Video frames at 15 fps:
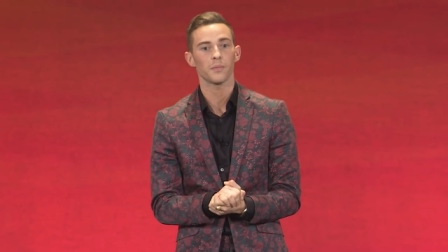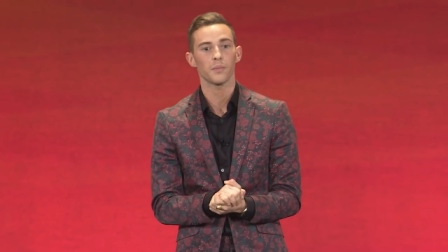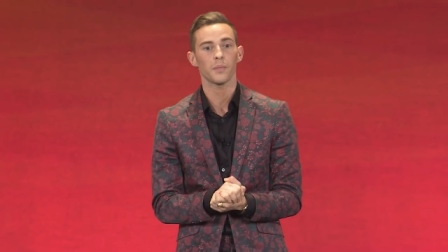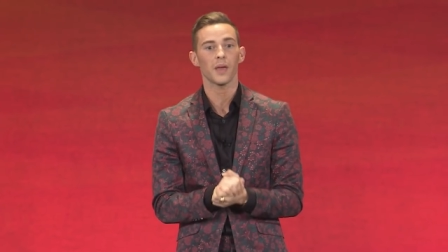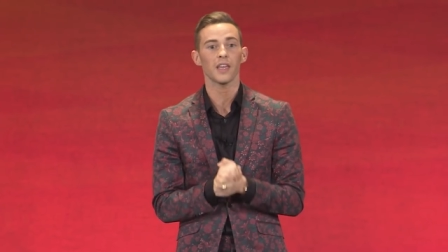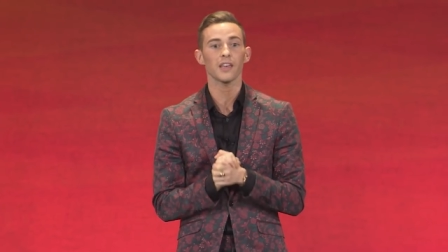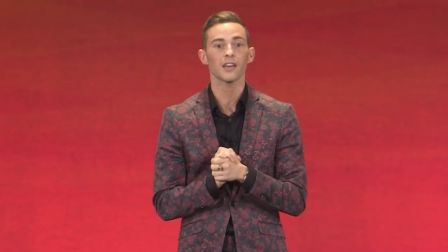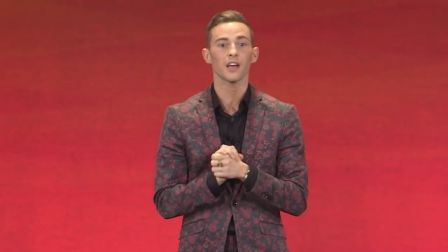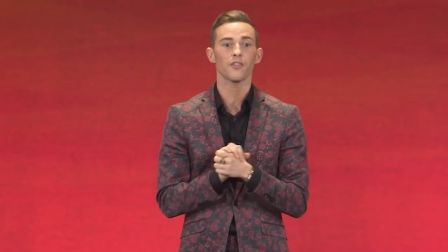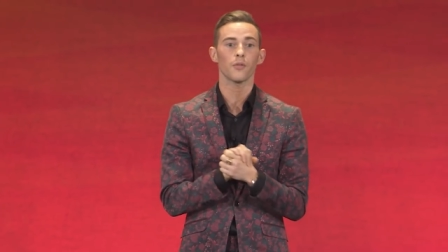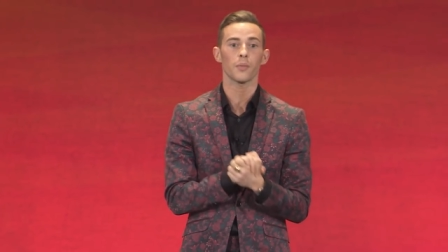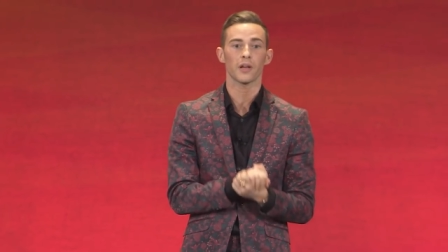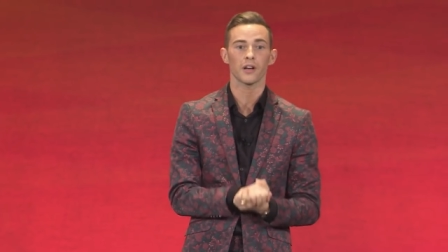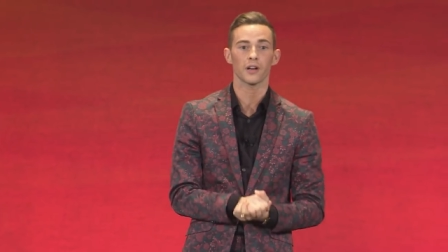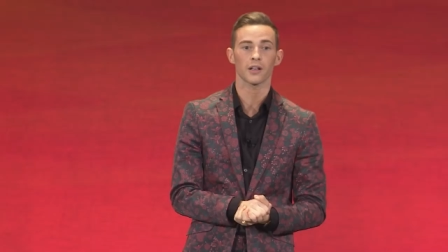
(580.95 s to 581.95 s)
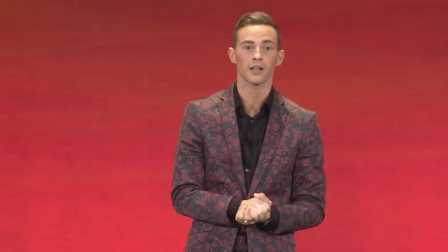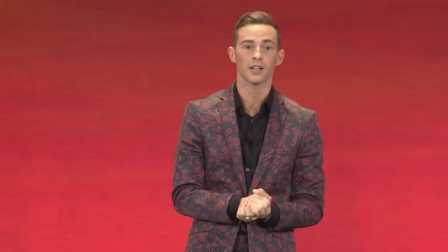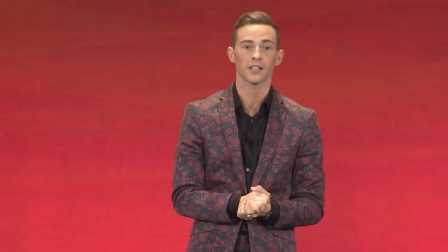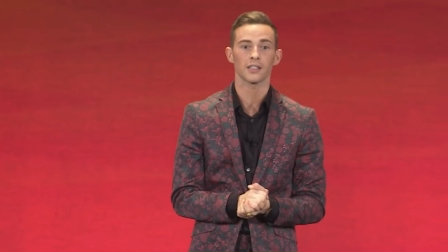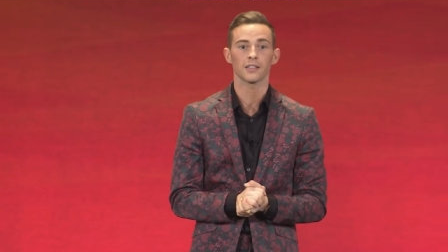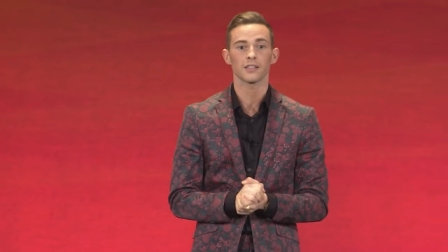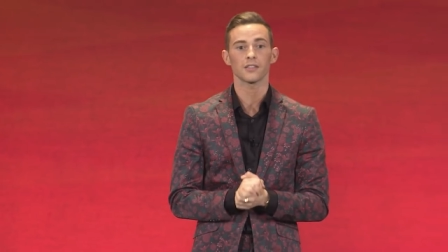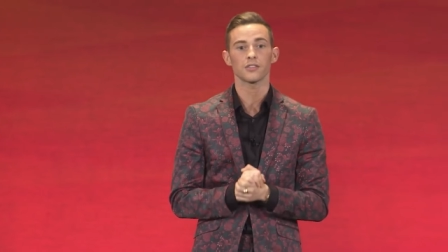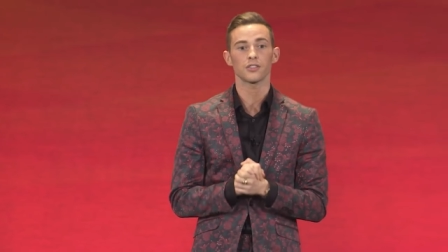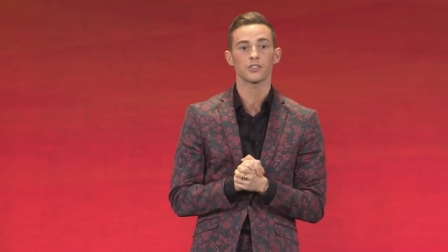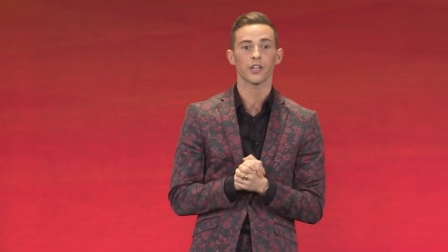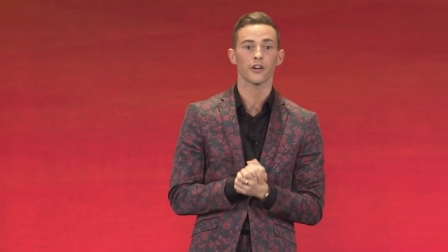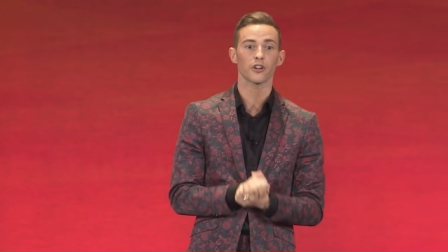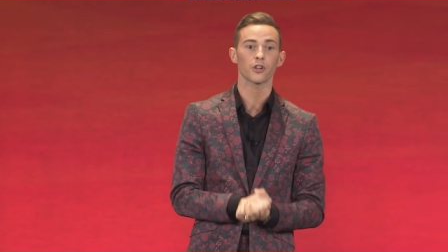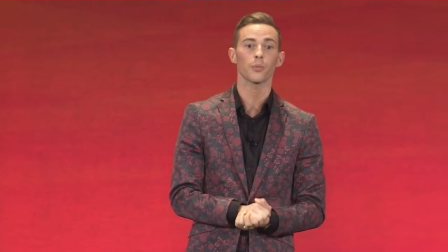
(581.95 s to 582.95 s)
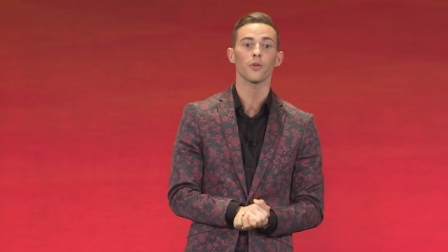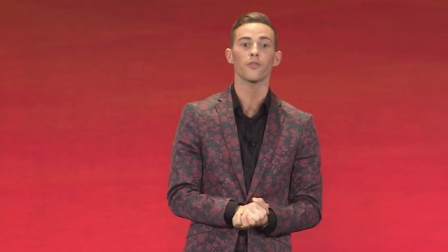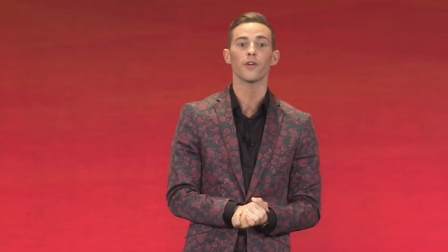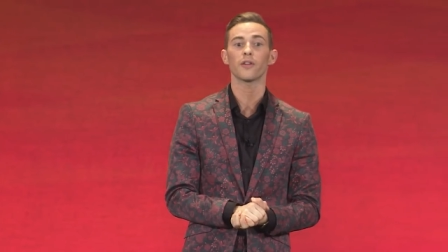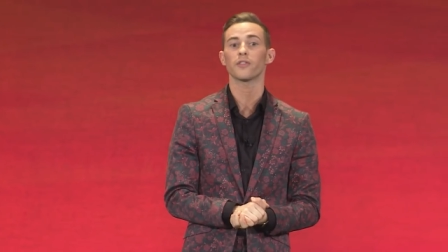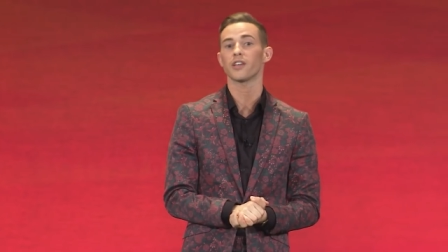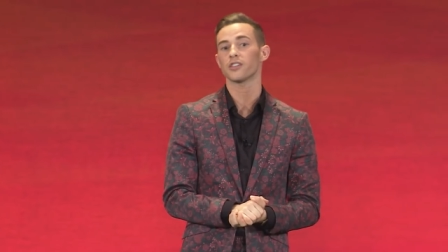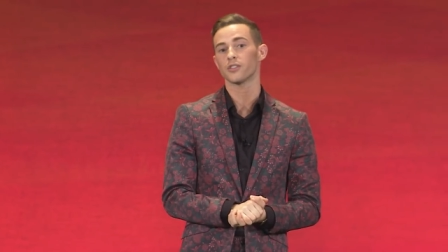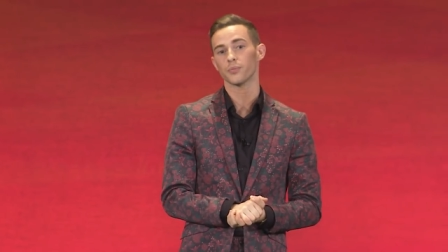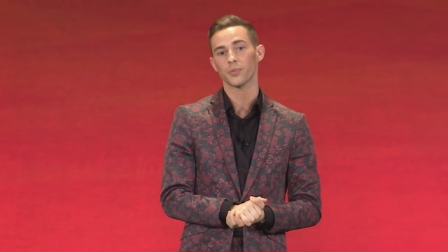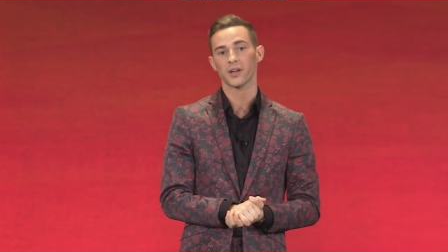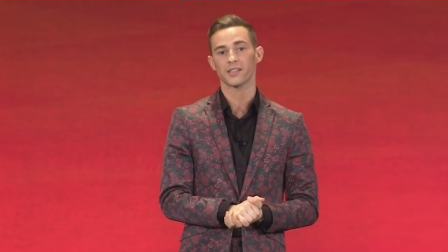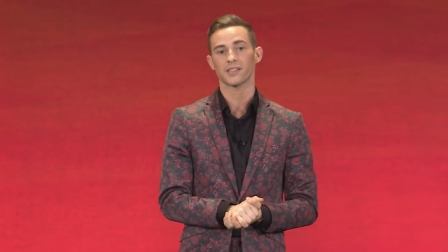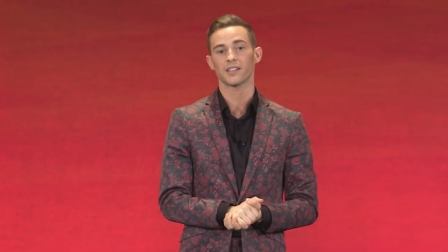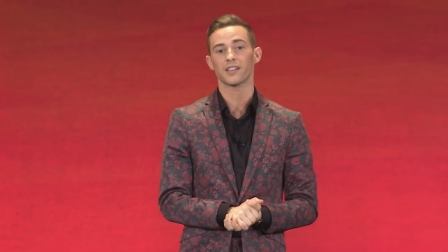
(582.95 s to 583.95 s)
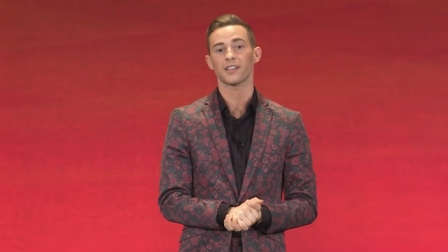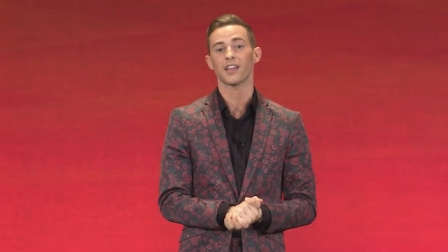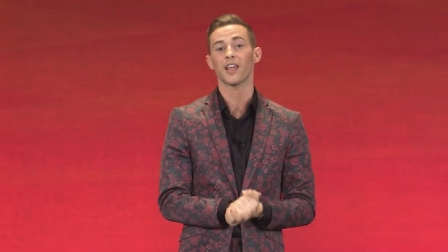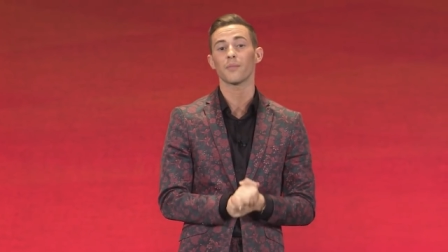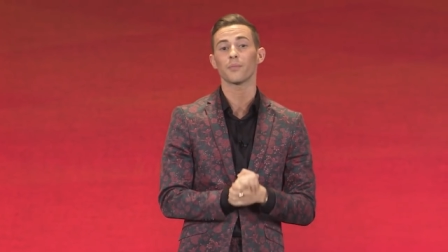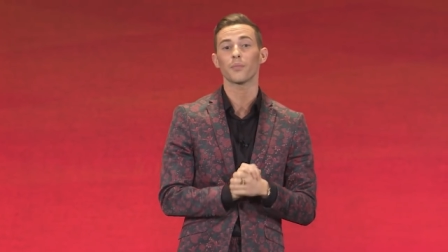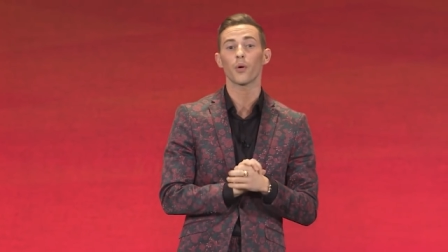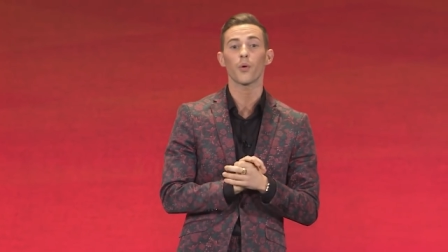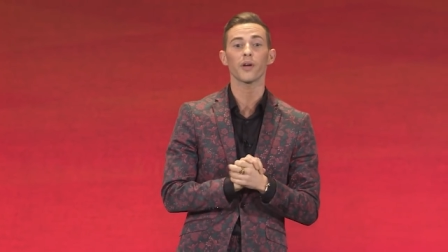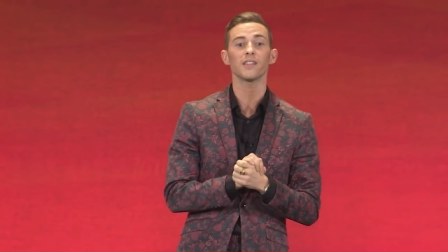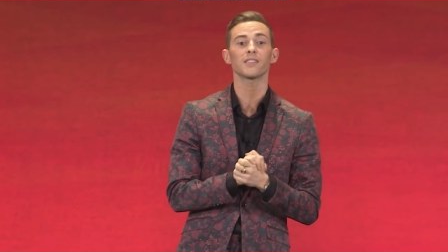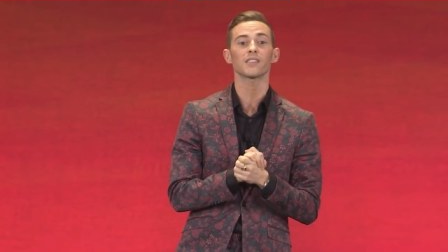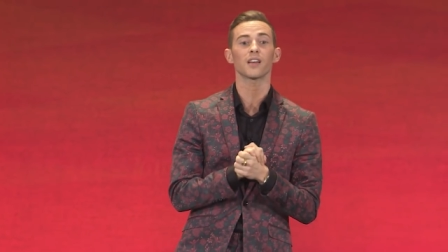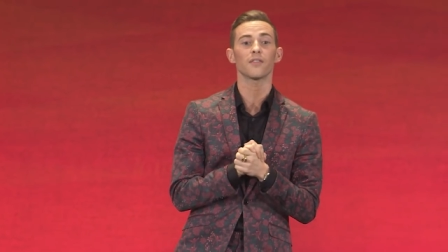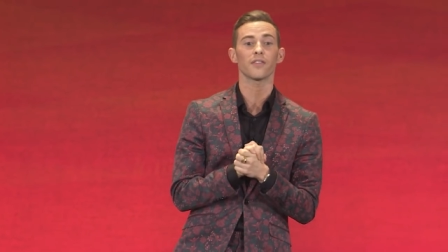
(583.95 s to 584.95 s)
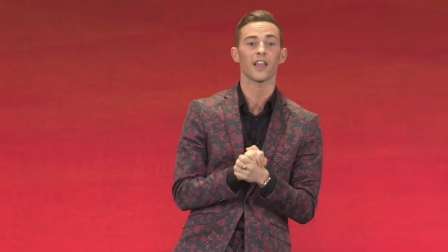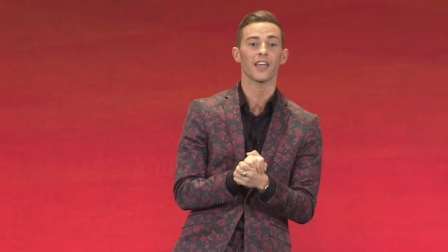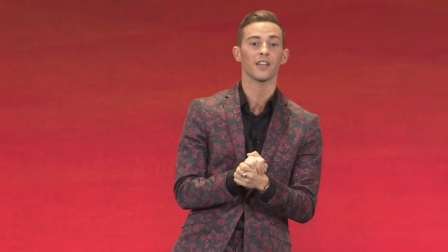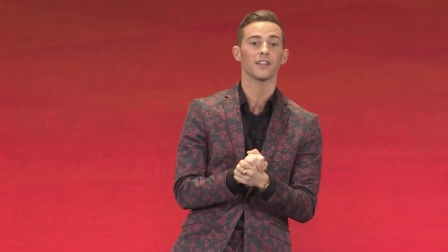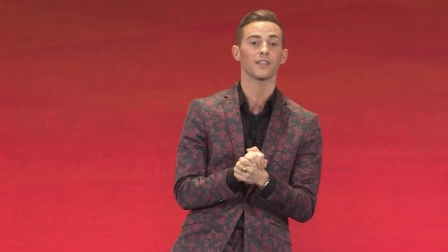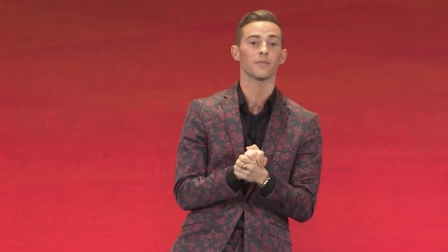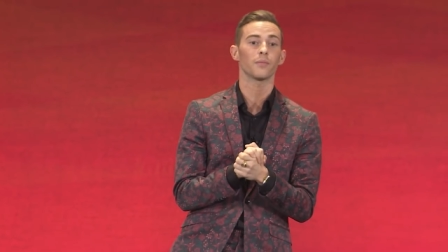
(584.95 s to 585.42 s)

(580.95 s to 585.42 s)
Bank of America Charitable Foundation President and Points of Light